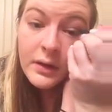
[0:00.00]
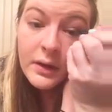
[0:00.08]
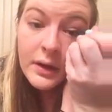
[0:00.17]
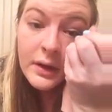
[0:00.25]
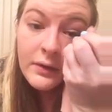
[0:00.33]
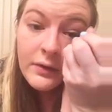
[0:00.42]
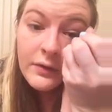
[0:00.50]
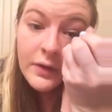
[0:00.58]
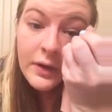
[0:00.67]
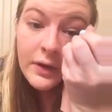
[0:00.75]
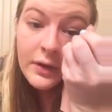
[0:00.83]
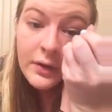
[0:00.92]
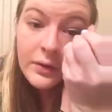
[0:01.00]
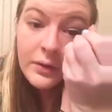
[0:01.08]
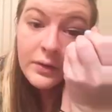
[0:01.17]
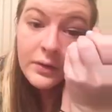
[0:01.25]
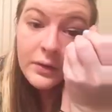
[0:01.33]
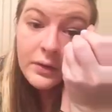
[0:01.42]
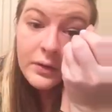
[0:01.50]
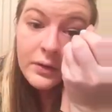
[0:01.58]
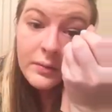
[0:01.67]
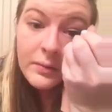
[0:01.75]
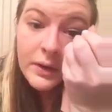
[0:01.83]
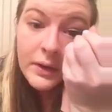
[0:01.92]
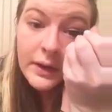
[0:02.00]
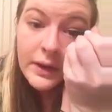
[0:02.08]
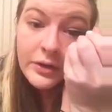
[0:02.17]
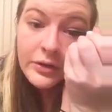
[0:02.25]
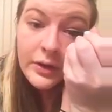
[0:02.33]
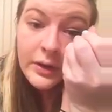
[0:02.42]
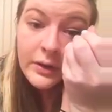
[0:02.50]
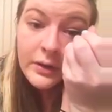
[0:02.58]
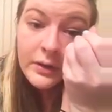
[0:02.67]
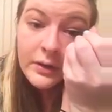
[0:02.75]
and I follow my lash line.